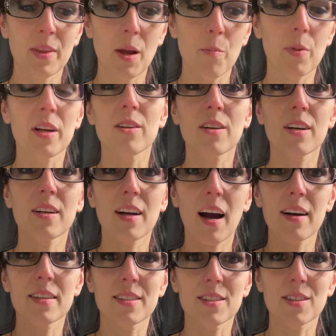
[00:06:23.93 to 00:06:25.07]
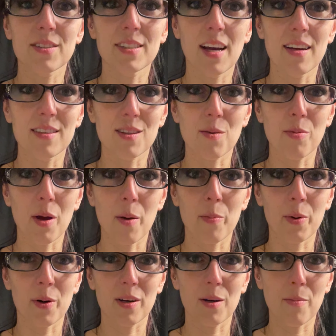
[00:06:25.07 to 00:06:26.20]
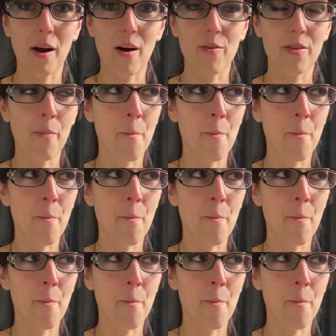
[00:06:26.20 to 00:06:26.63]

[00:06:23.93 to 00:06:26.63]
But you can kind of still taste the pepper in your mouth.